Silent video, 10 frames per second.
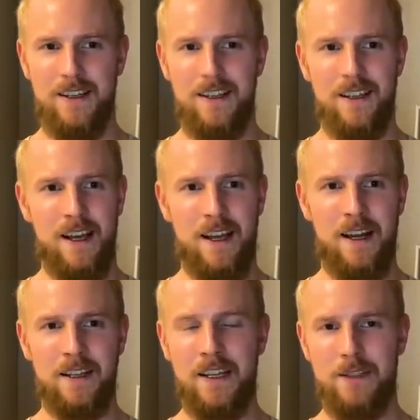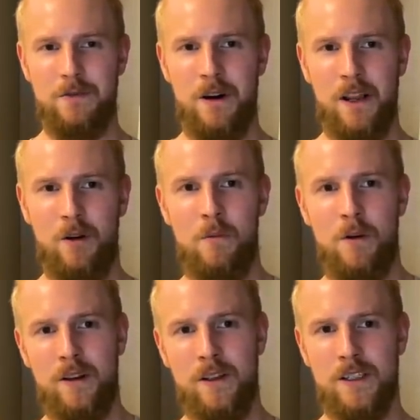And I think it's very
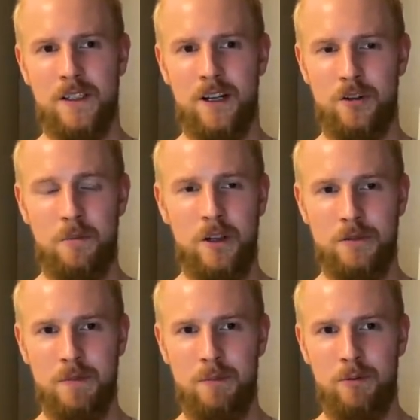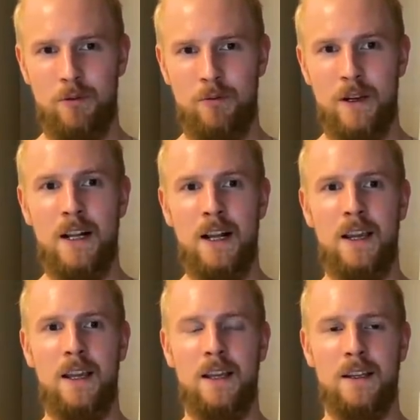common in this culture because people
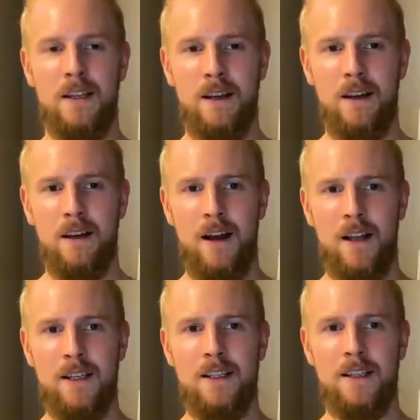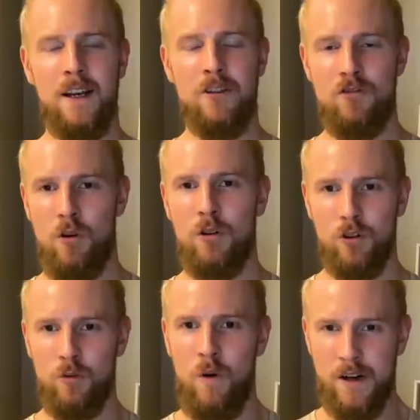really, I think they're drawn
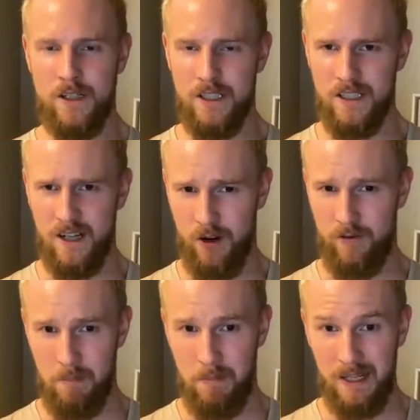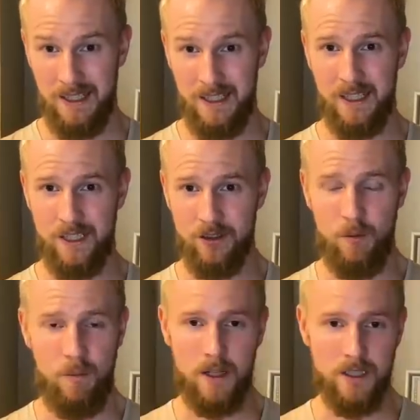towards this kind of abilities so
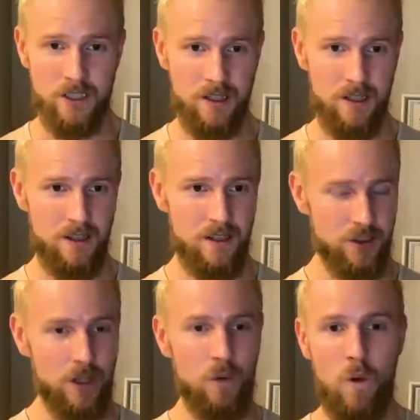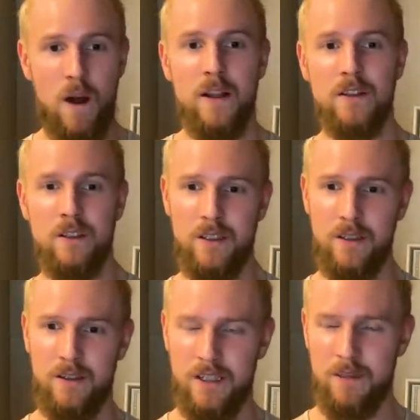much. So they want
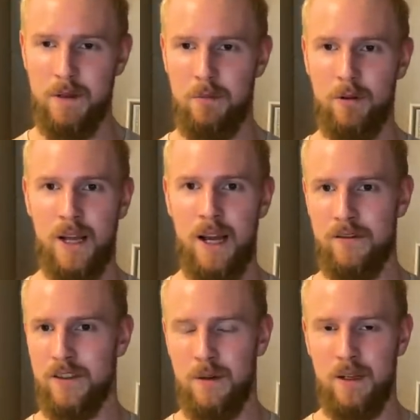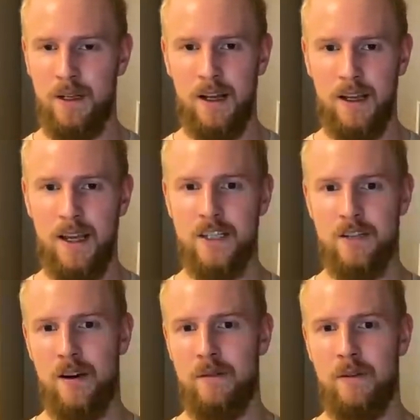these people to have something like
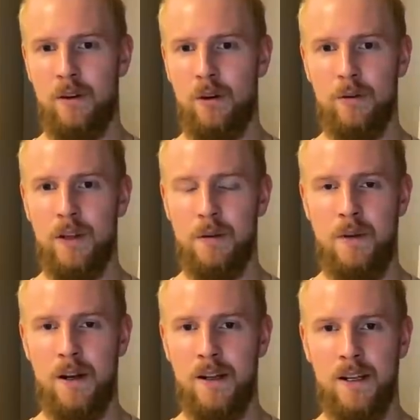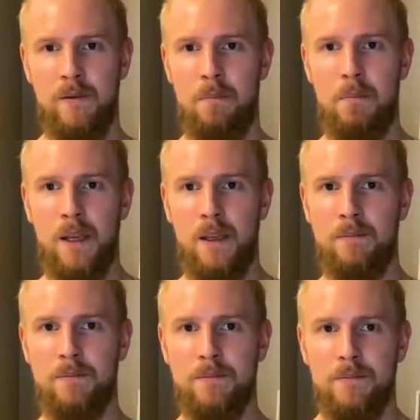extra, even though that might not even be
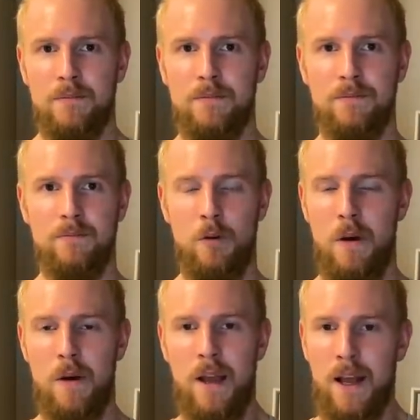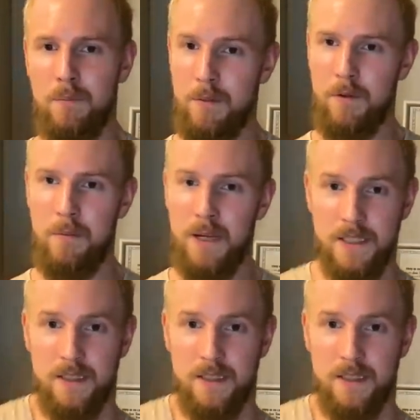For my health and the best.